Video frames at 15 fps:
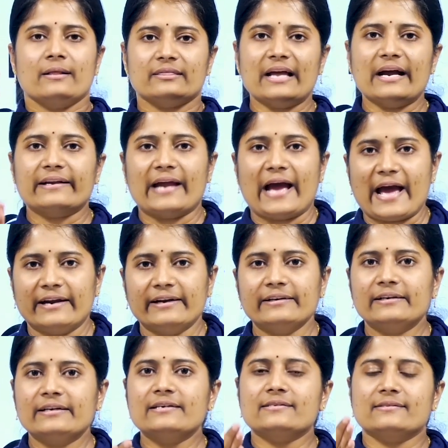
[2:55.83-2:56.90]
The
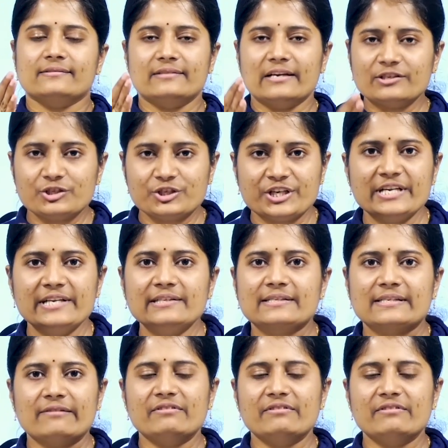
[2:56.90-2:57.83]
characters, the genes